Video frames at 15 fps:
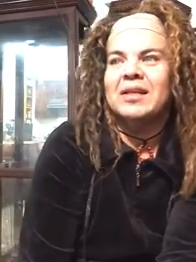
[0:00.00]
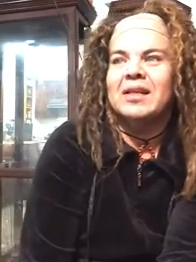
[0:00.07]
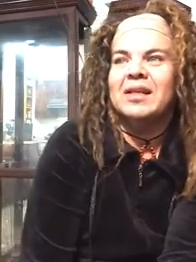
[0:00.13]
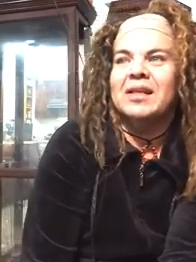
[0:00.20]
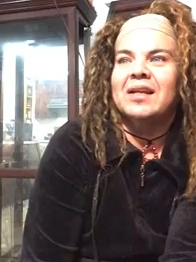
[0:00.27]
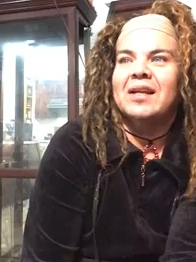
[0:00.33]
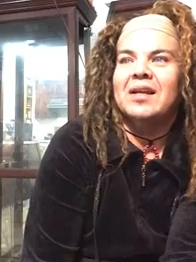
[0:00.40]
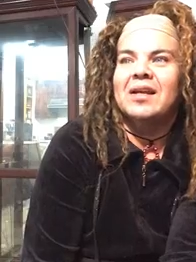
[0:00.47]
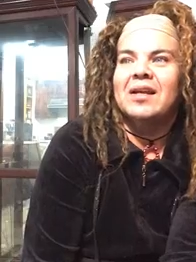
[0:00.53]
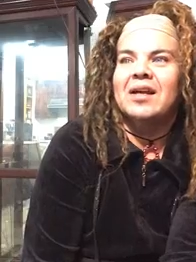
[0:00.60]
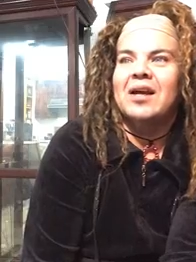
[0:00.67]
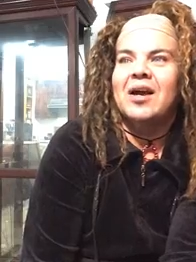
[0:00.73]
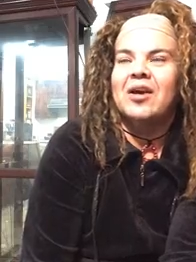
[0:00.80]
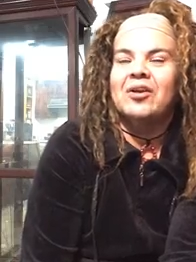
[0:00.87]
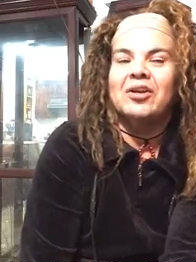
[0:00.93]
stranded
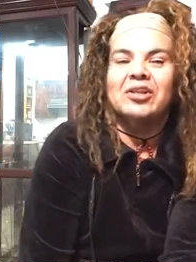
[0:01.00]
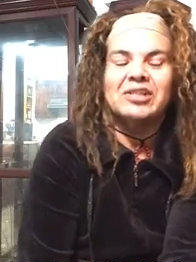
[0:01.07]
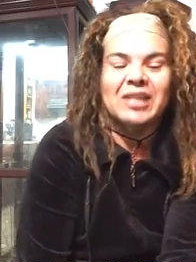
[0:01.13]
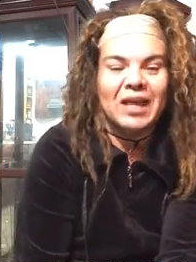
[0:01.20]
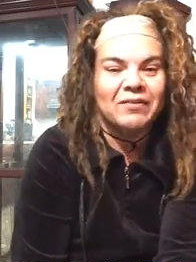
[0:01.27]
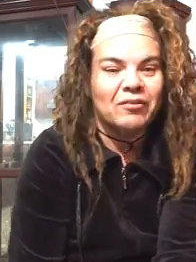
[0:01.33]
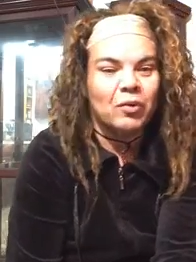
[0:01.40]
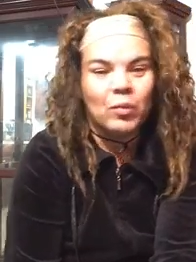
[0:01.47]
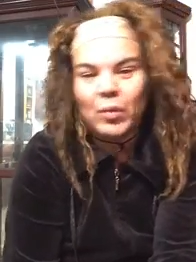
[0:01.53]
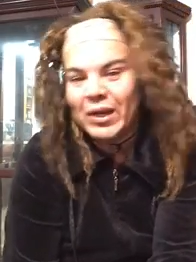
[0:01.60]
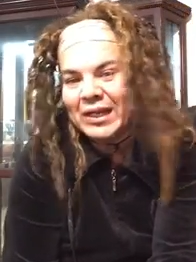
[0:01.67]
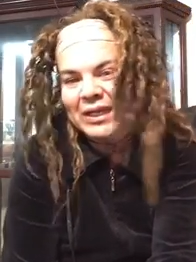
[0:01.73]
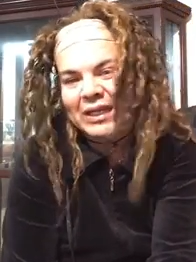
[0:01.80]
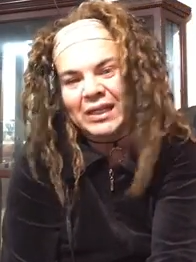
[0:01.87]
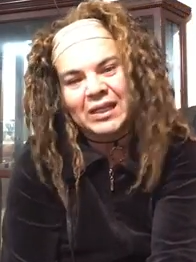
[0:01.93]
on our day
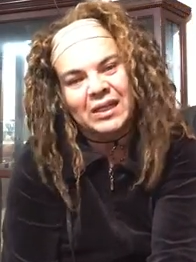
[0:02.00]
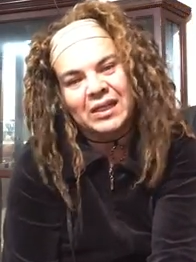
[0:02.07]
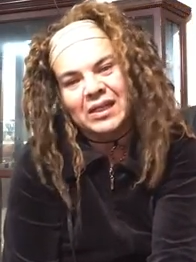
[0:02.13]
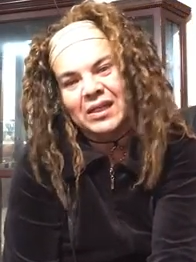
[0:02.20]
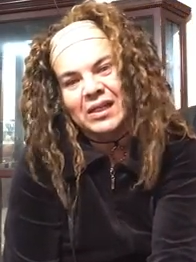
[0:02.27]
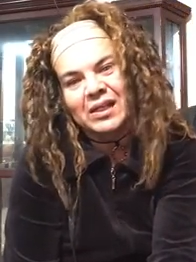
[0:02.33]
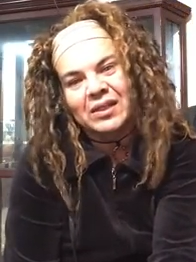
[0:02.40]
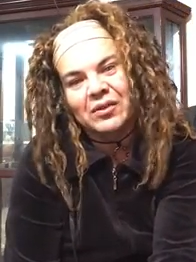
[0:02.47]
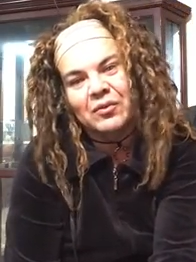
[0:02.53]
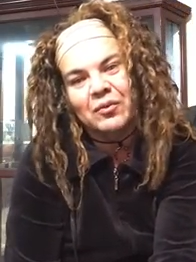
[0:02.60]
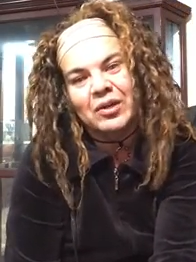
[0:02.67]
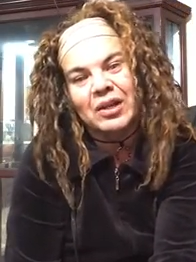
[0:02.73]
of our wedding,